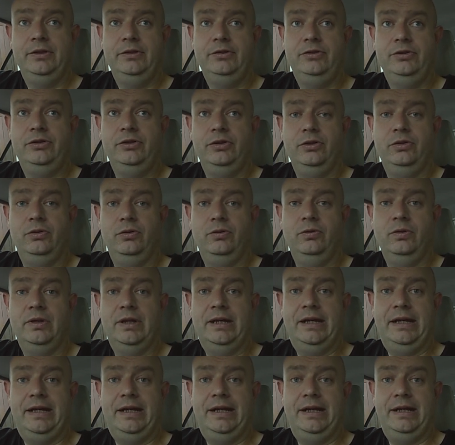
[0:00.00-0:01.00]
to
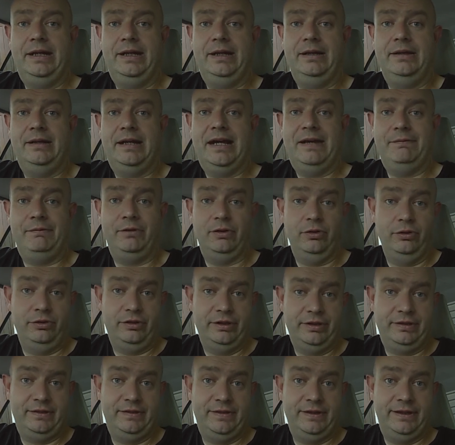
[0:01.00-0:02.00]
have a look
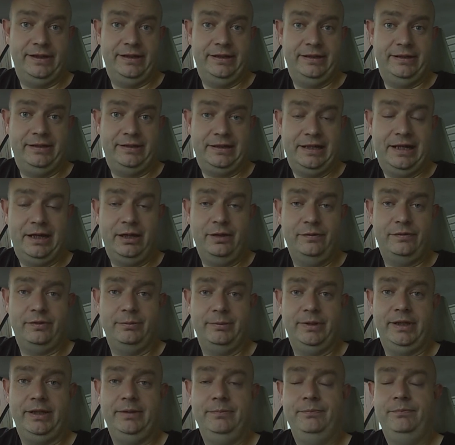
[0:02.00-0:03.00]
at the car for
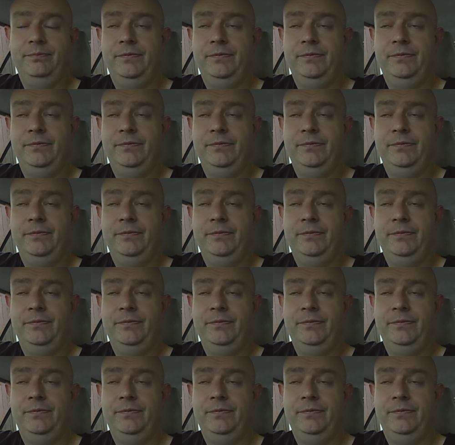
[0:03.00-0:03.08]
me.